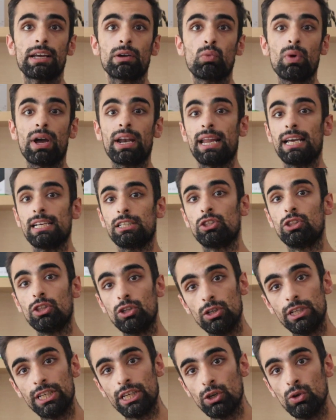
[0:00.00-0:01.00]
when there's
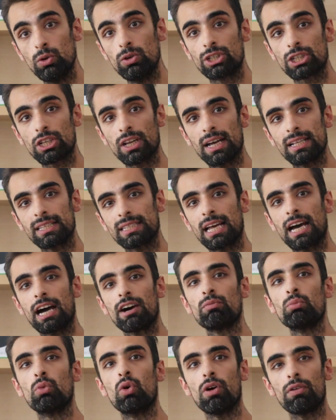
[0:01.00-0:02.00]
these huge sites that
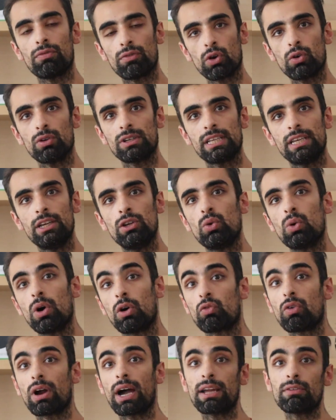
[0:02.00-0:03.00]
have more authority who
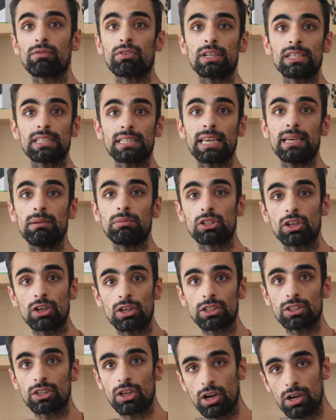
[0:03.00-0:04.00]
are writing for the same
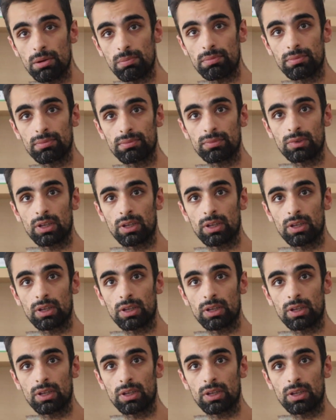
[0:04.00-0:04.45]
search term.